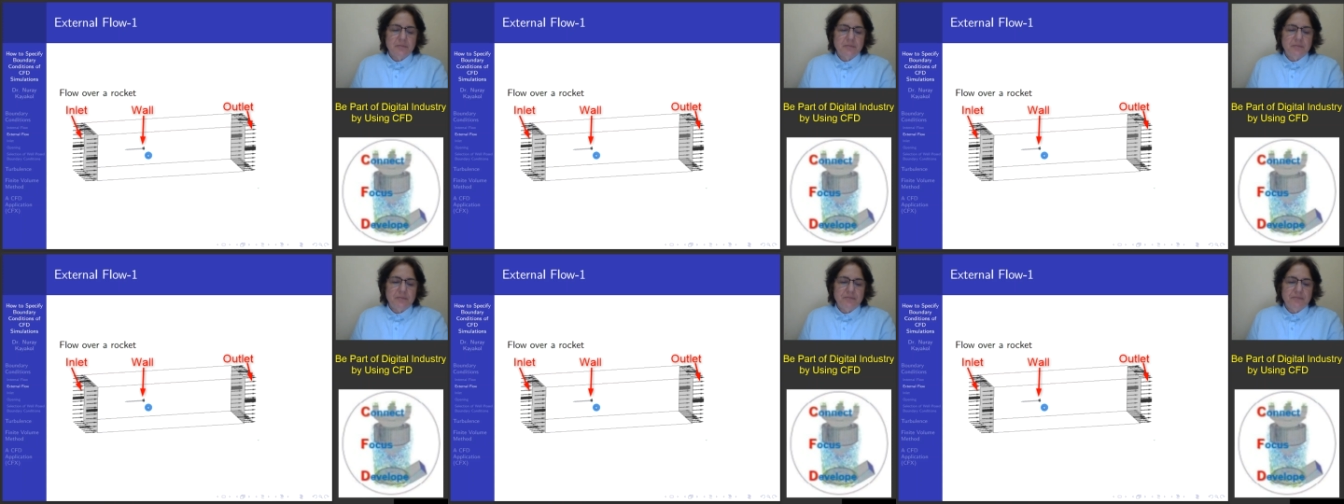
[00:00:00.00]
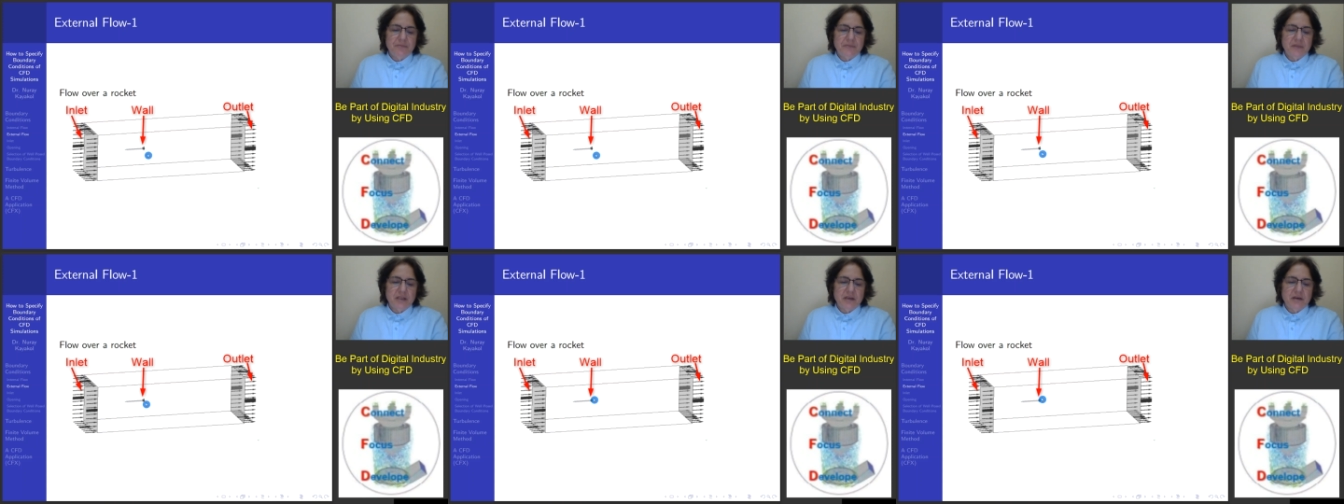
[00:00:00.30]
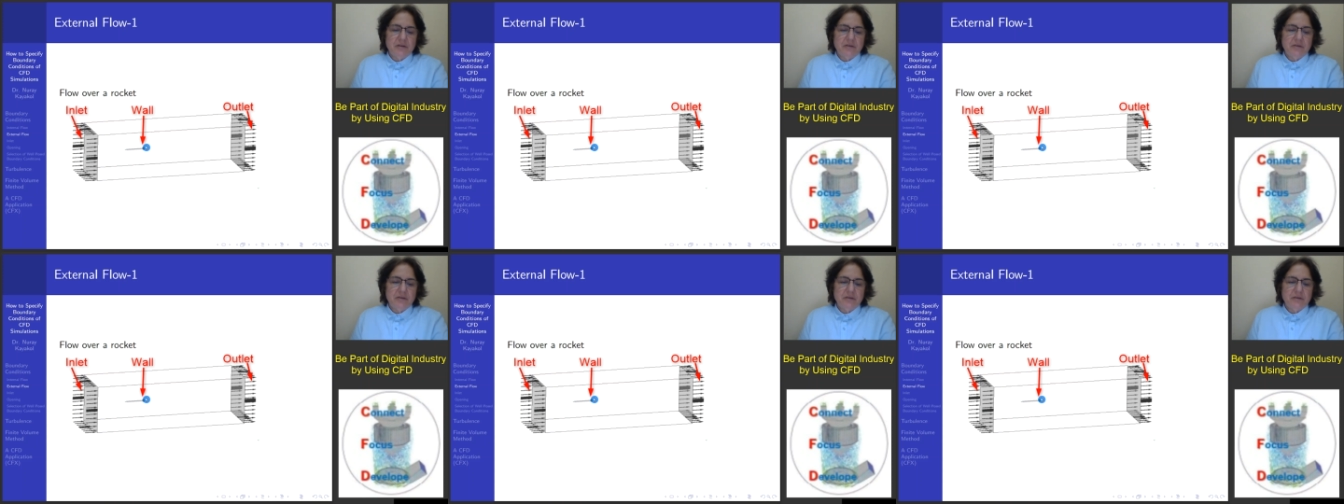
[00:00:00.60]

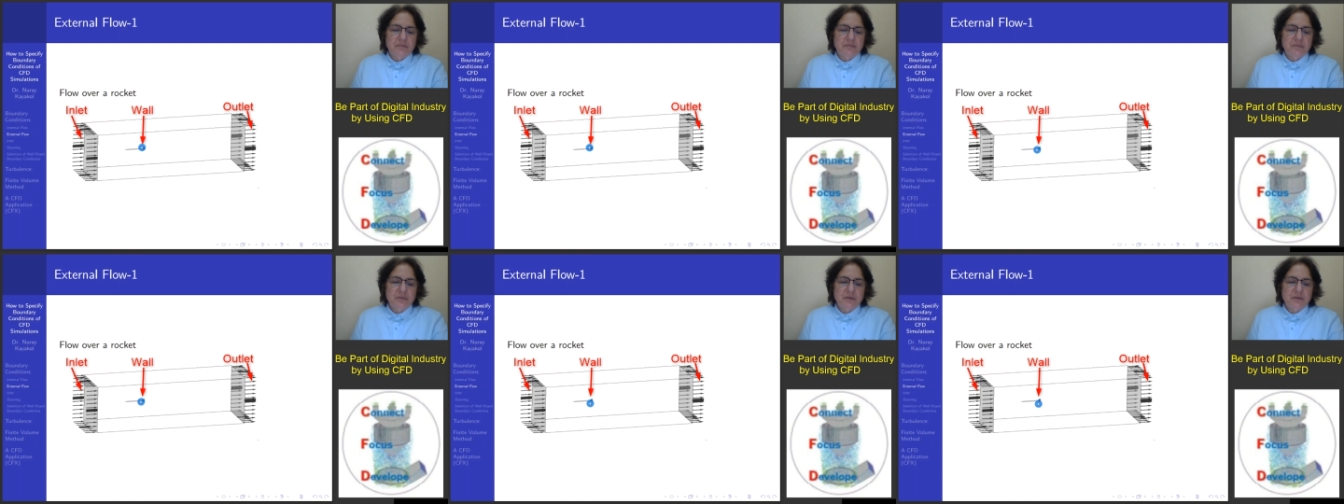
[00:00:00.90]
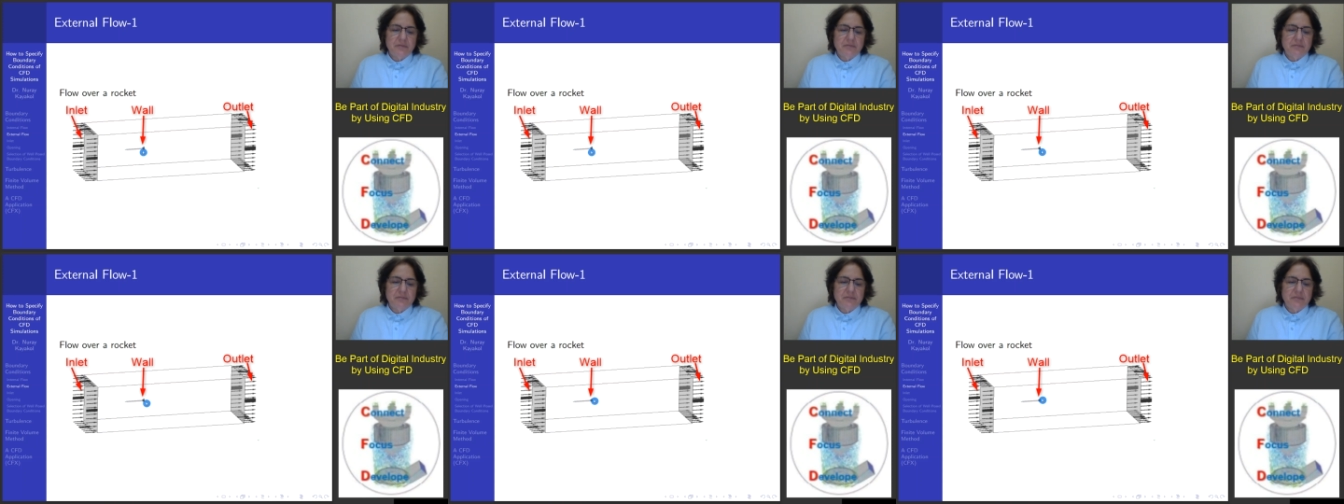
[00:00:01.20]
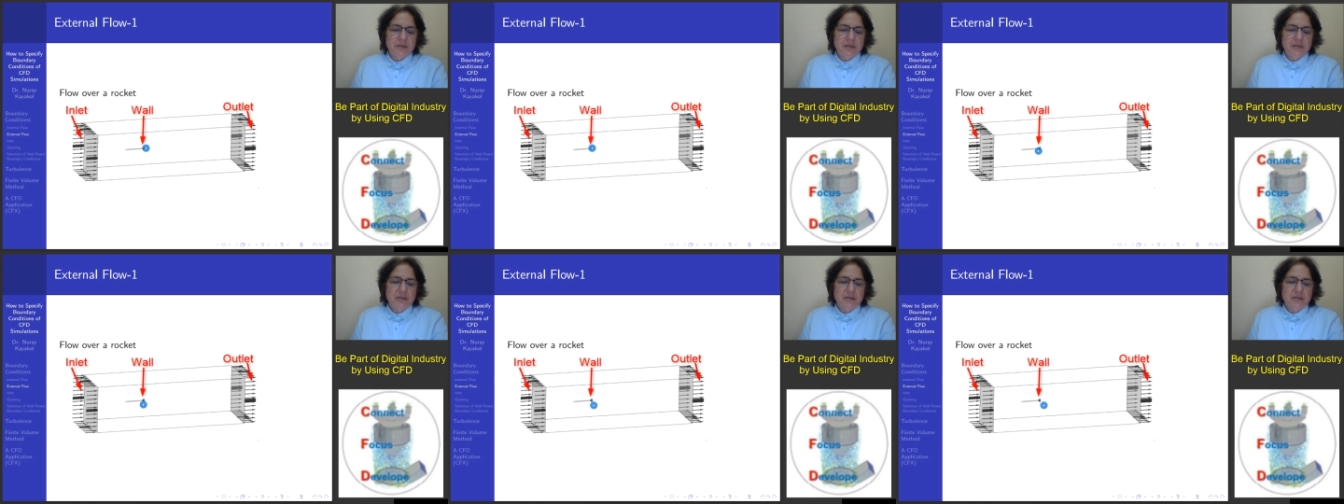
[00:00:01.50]

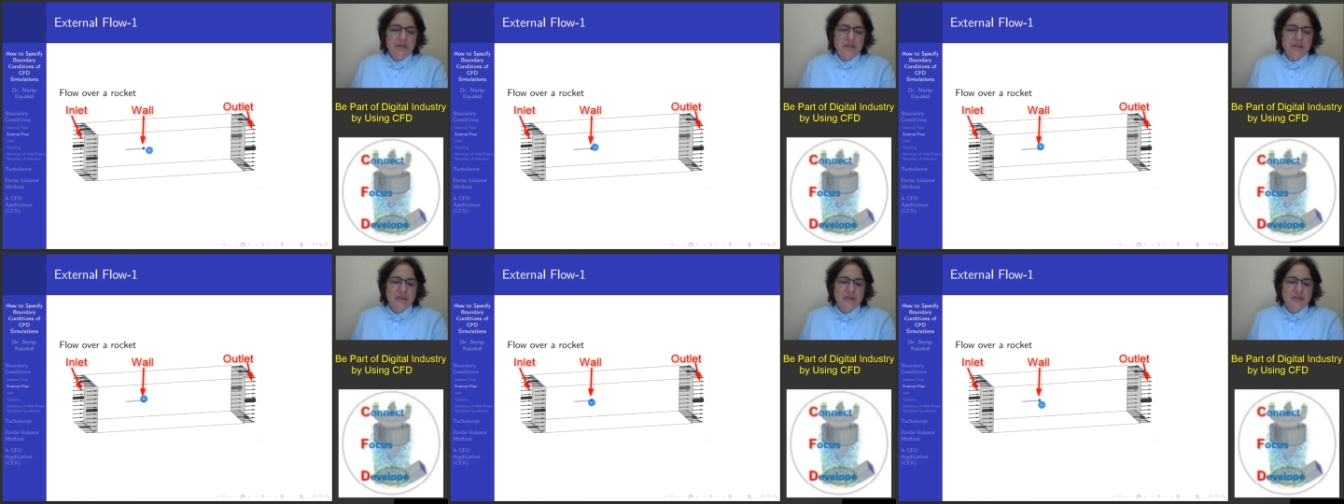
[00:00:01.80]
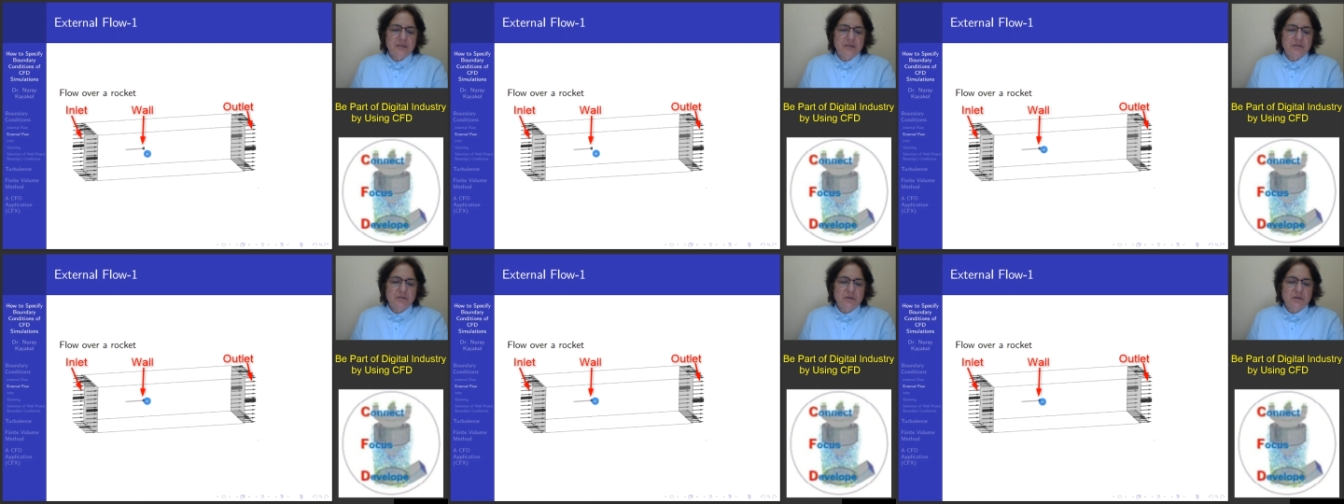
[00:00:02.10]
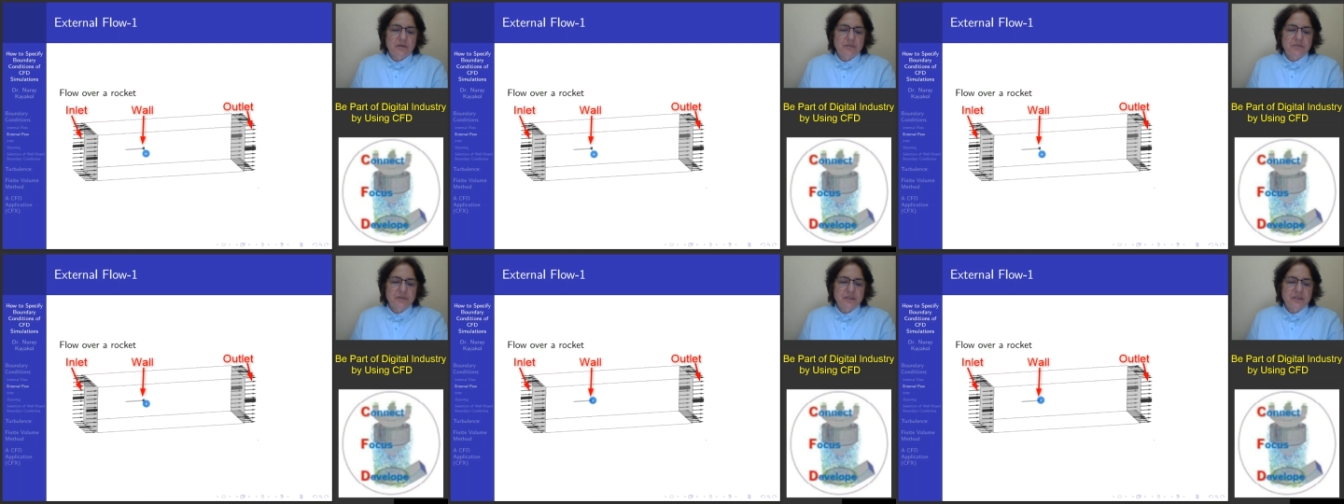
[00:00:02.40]
In this
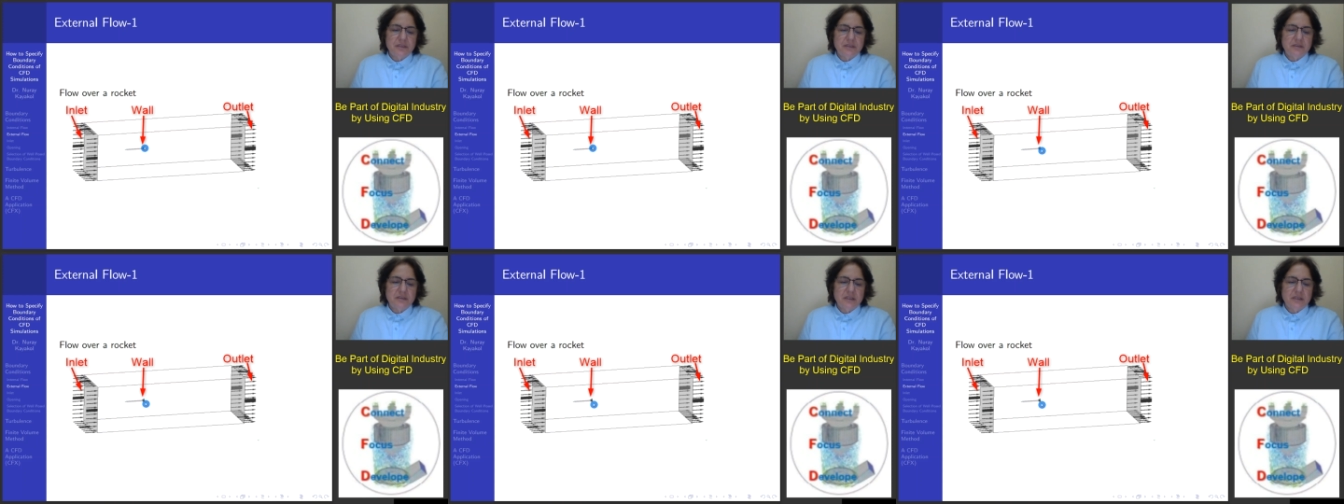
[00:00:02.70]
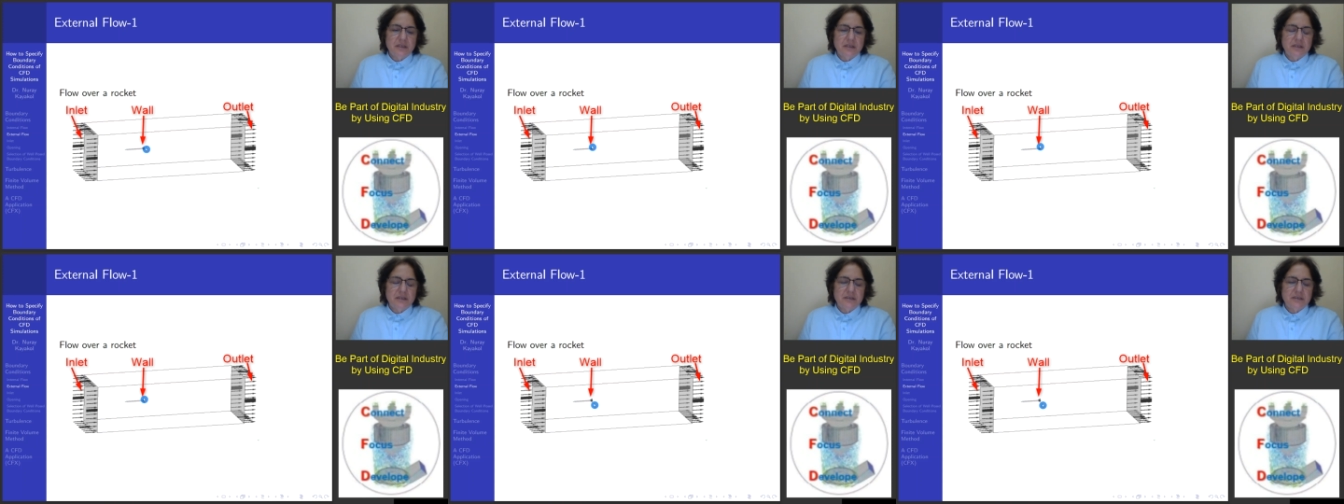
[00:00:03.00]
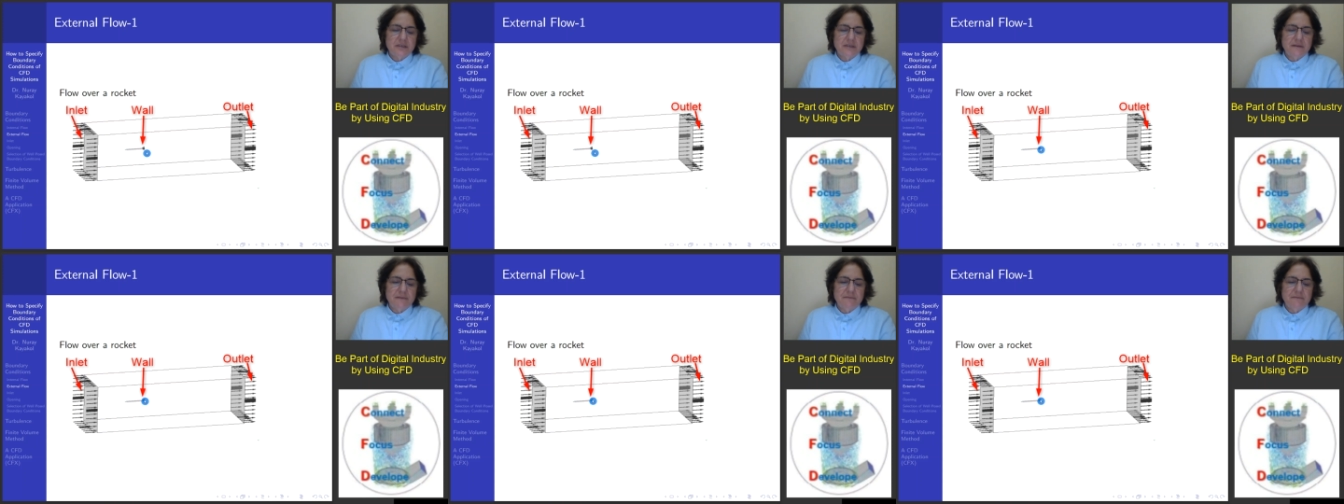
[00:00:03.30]
object there are
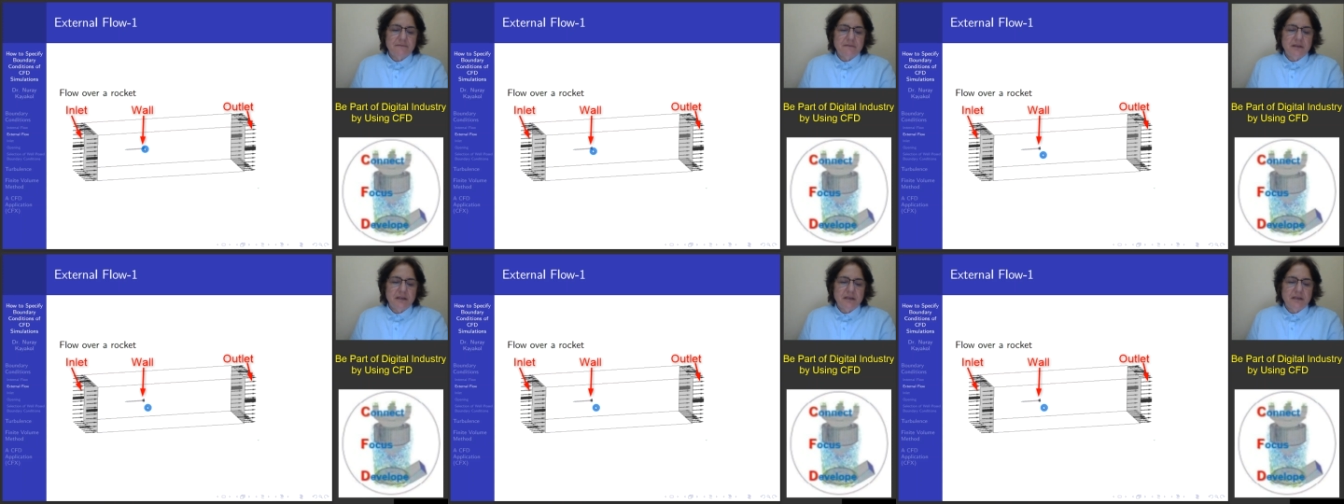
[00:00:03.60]
some